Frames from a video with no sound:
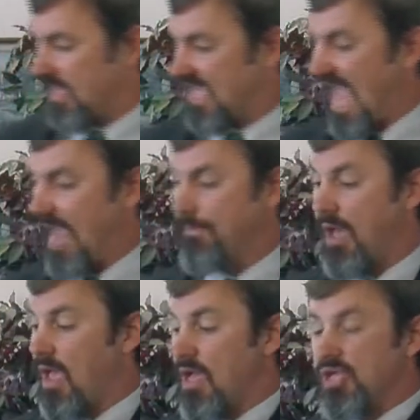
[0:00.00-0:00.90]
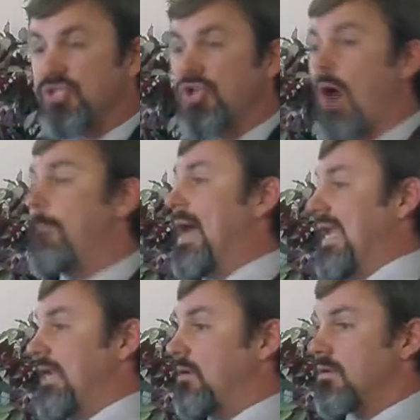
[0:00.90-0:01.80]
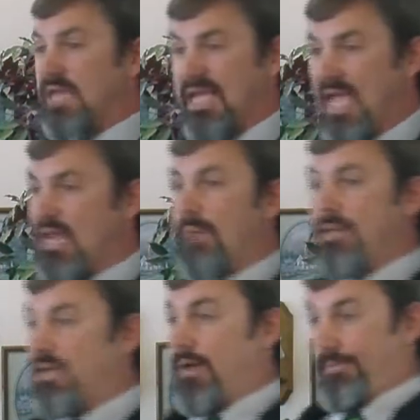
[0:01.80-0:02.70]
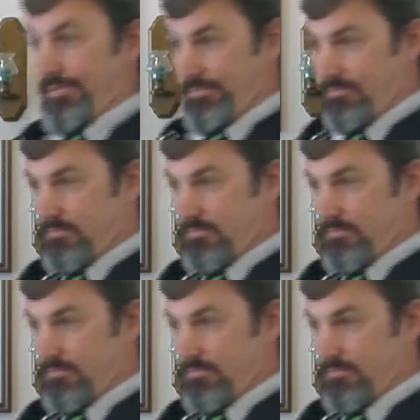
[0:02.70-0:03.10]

came so many that cannot be numbered.